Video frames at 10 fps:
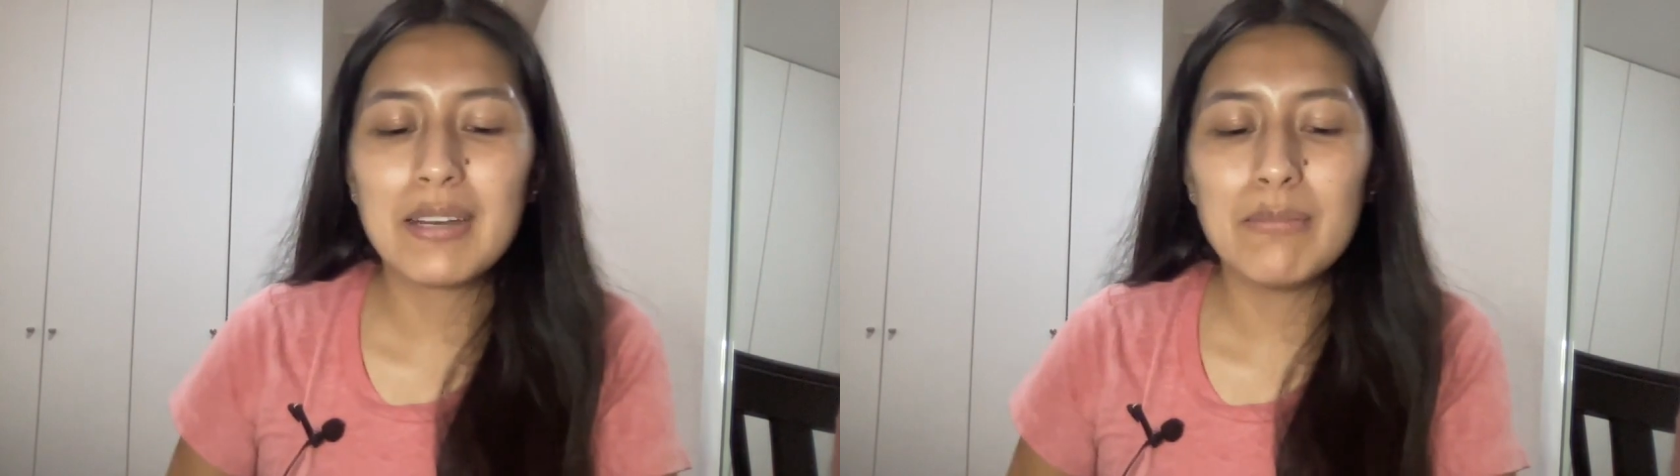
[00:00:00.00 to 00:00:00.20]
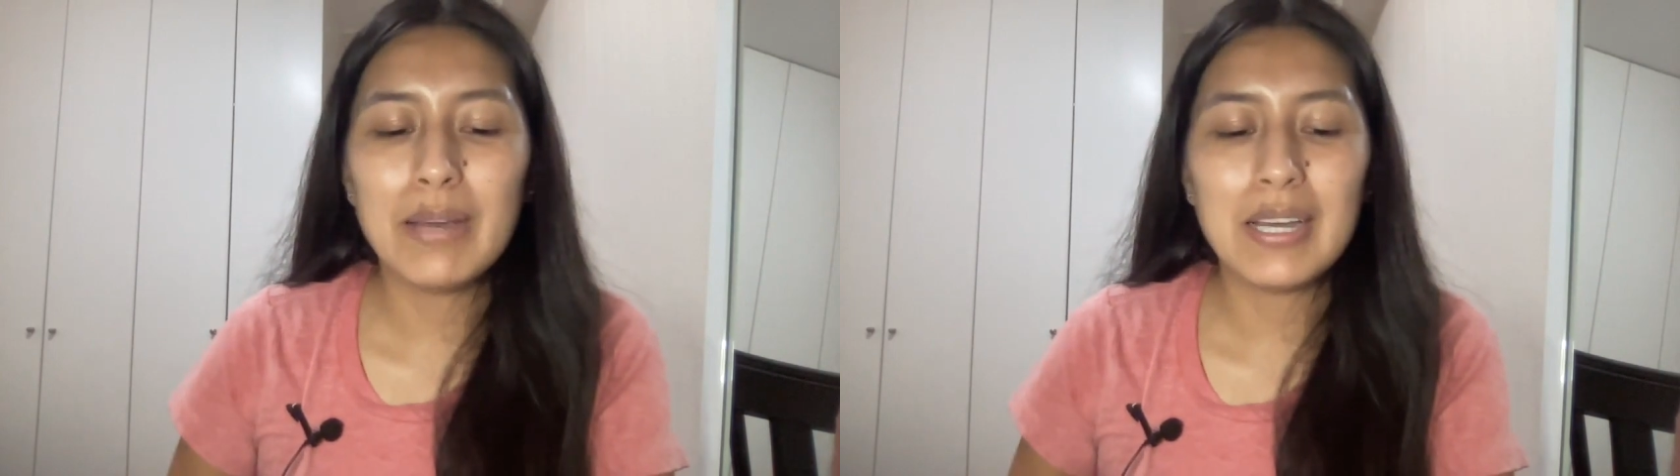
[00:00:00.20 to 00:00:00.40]

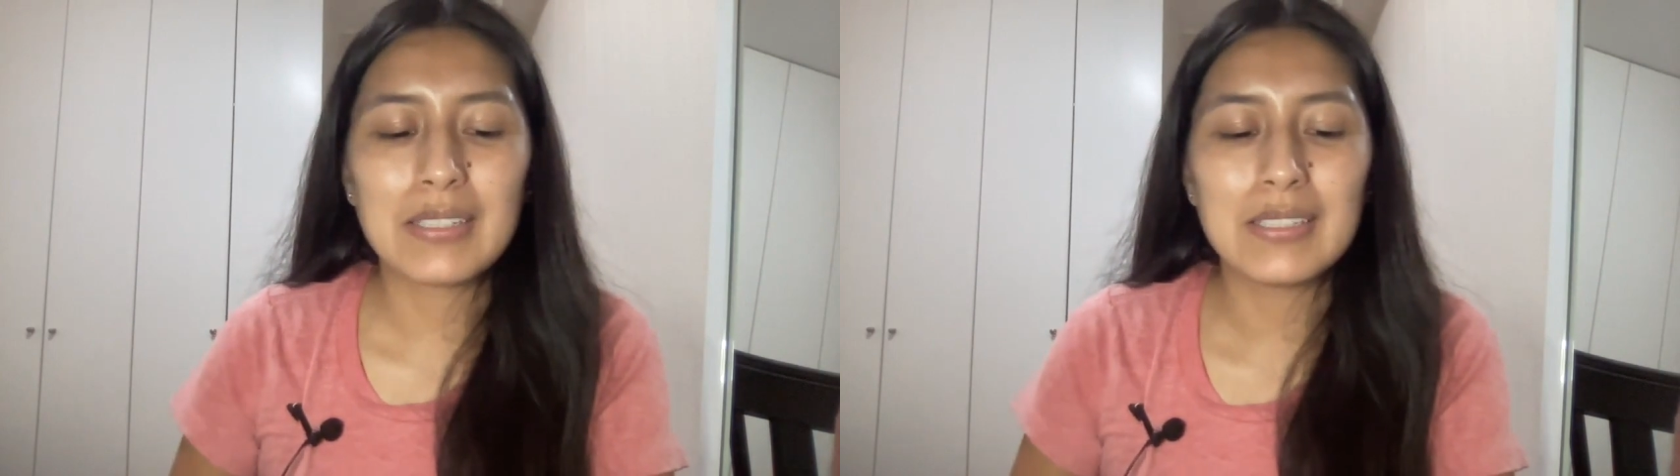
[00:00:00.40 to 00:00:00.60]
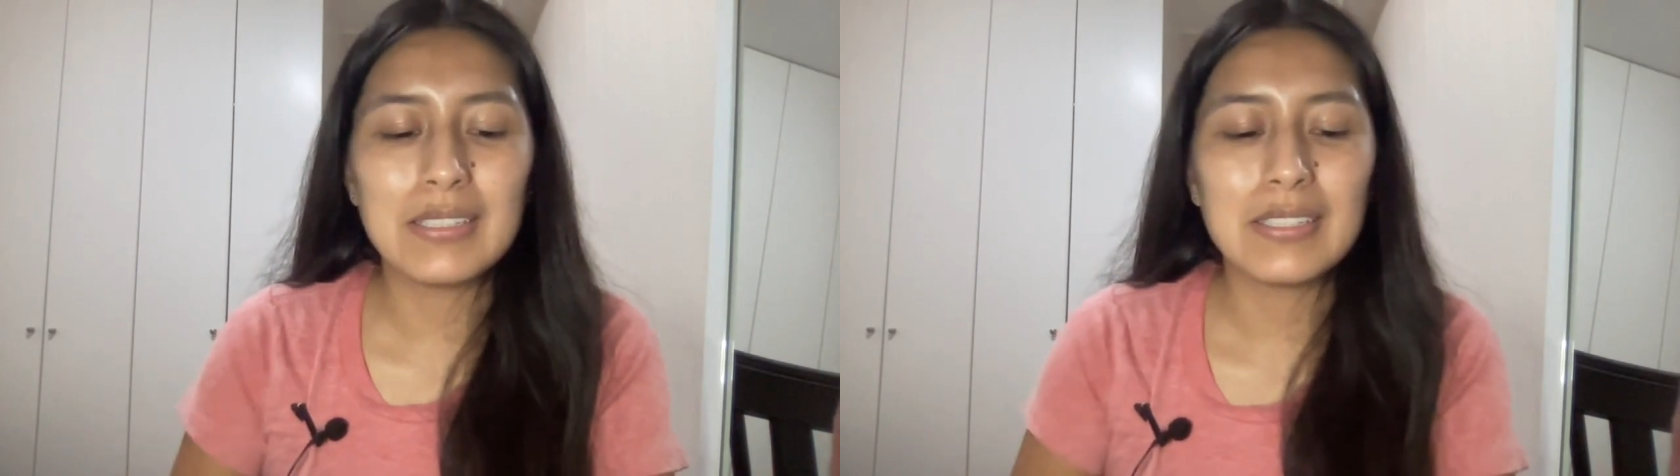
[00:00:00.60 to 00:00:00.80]
come
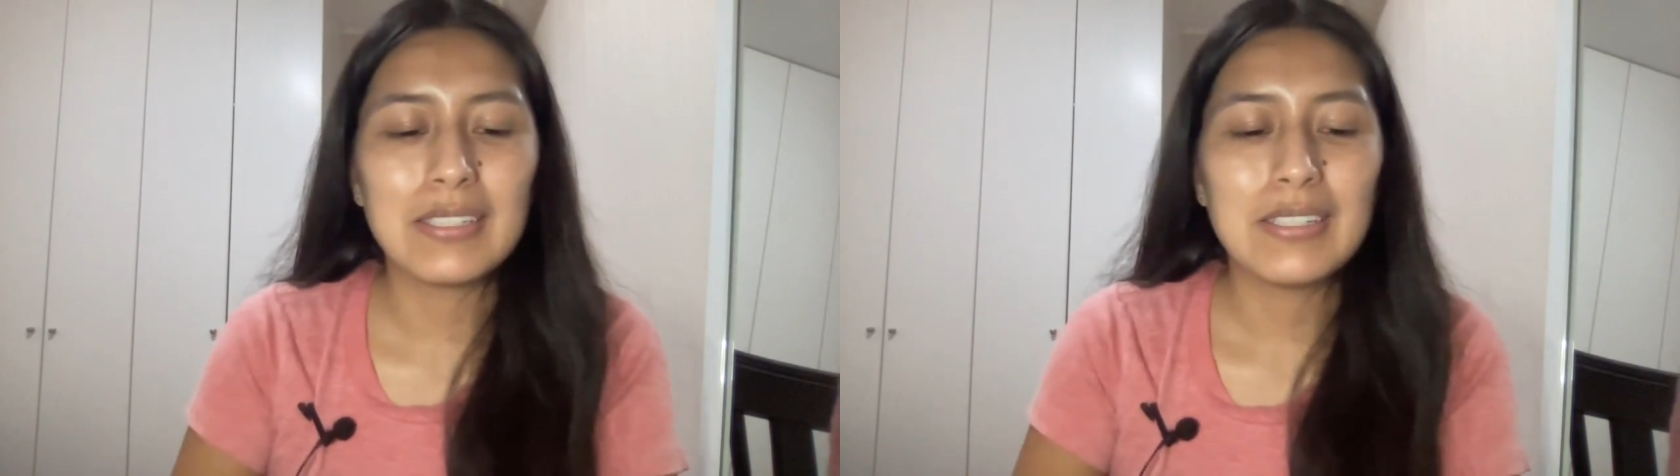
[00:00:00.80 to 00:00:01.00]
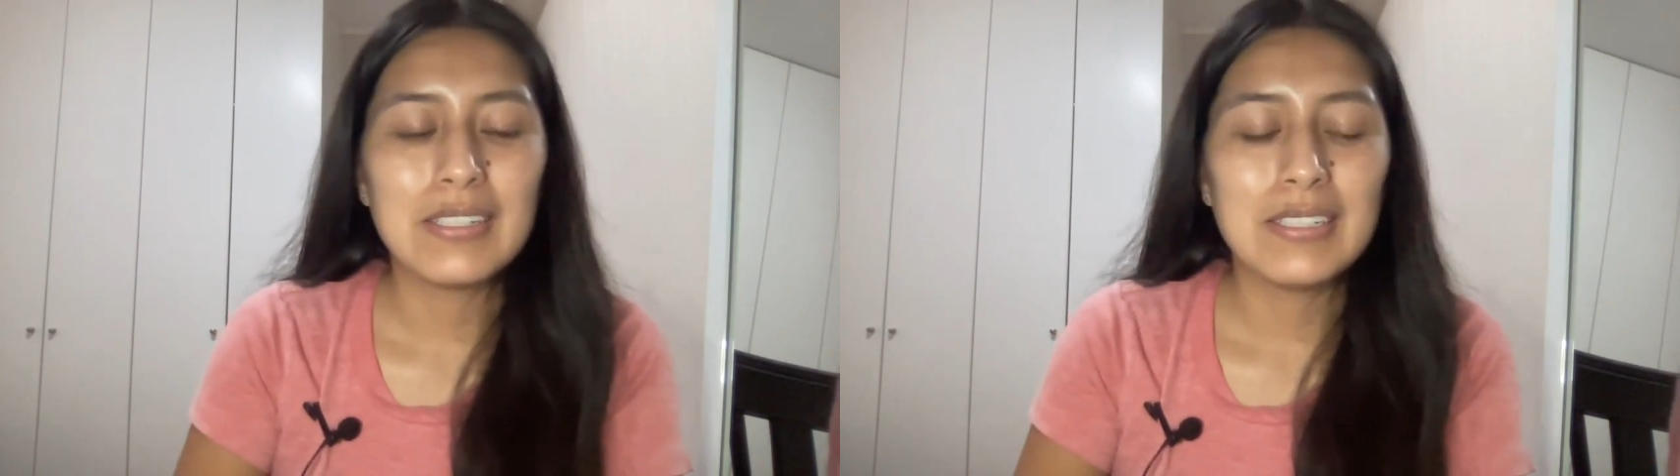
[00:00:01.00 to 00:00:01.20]
back to,
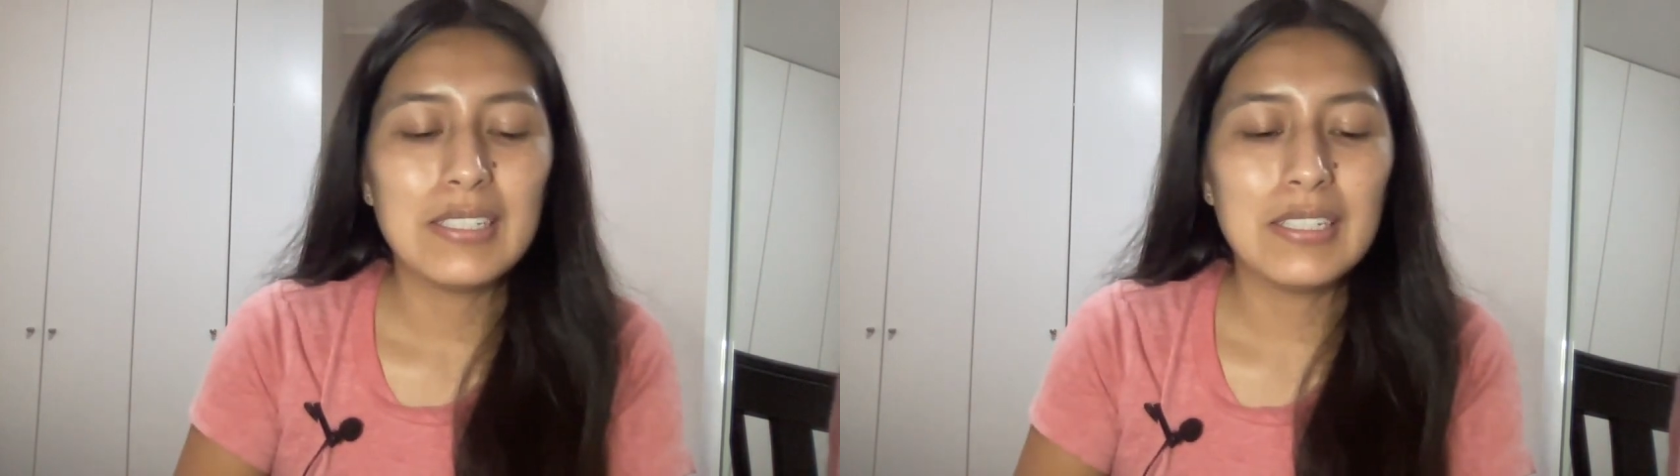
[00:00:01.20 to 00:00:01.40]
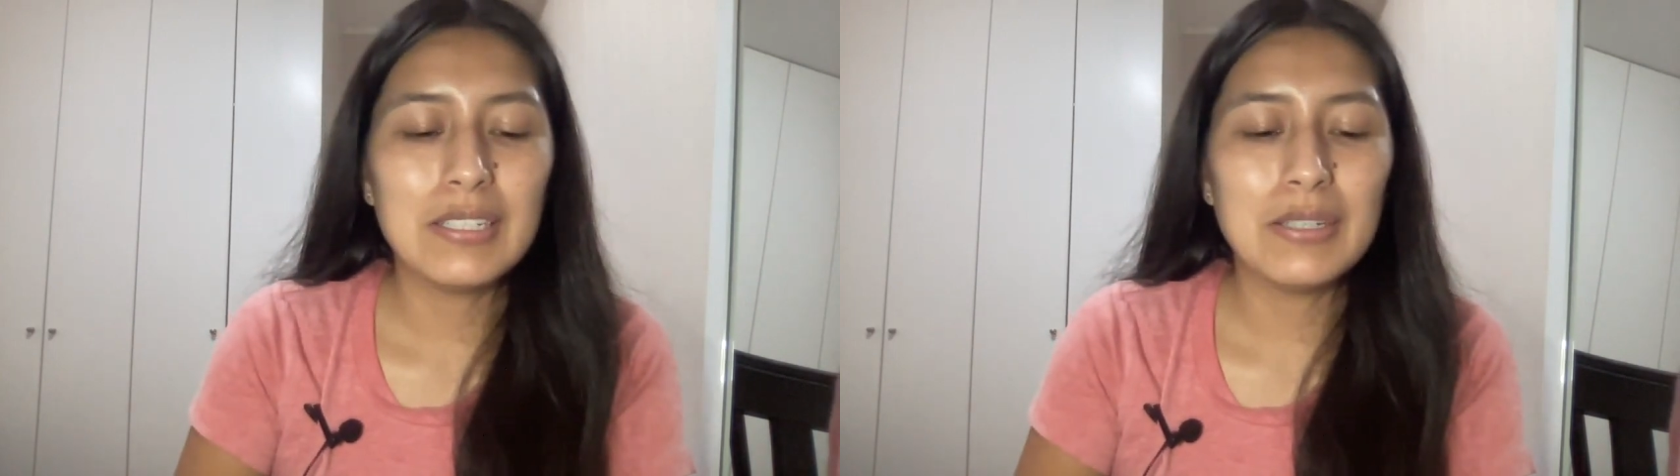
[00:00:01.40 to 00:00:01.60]

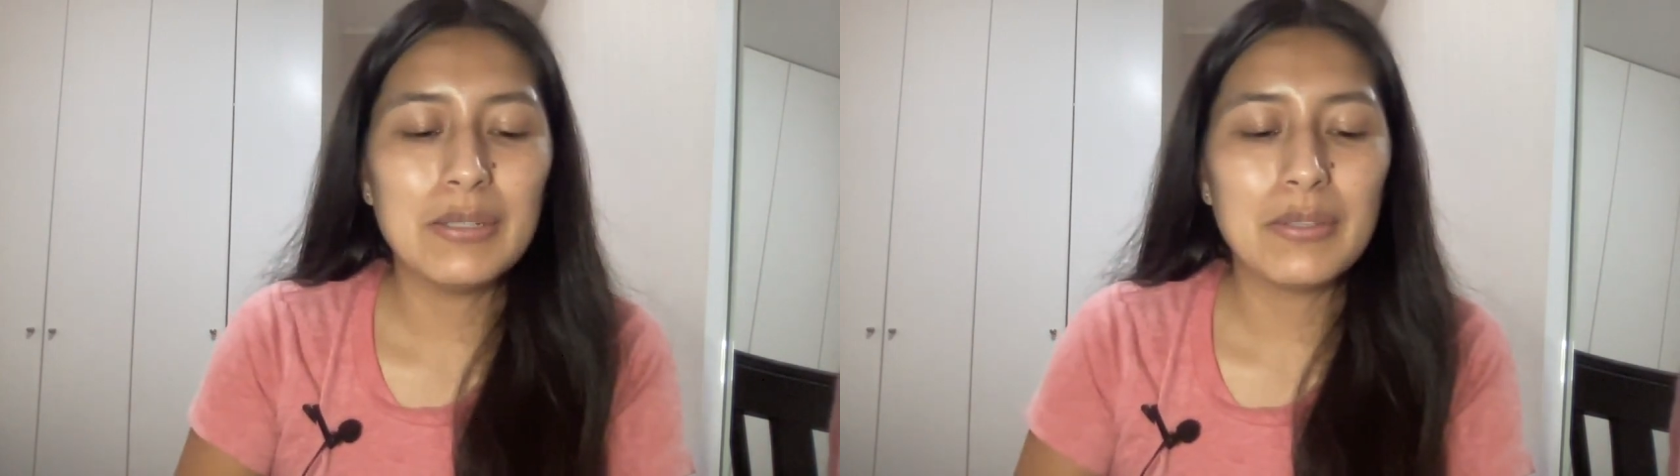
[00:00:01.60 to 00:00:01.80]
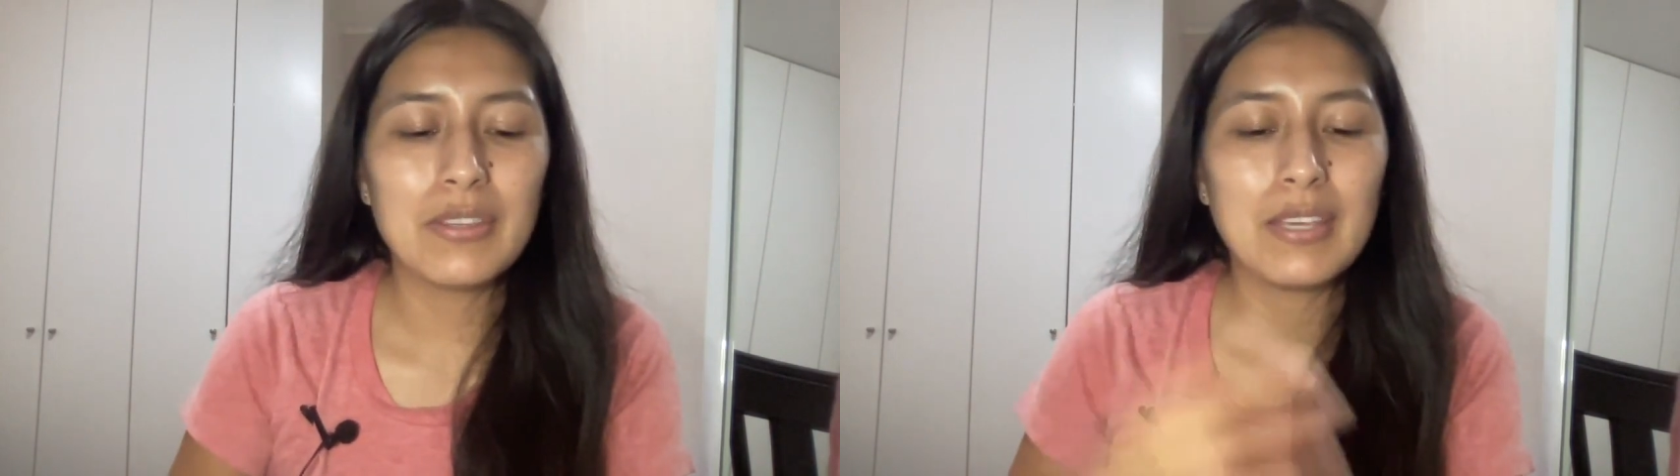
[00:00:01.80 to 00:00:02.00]
you
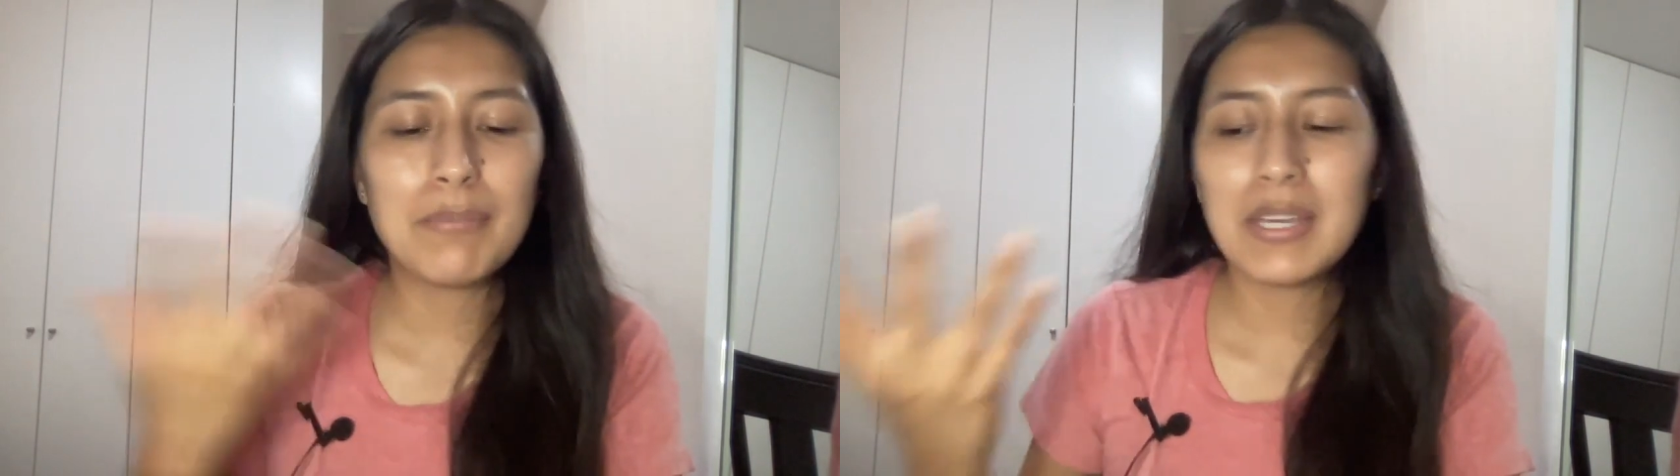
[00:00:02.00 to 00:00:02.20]
know, the thing.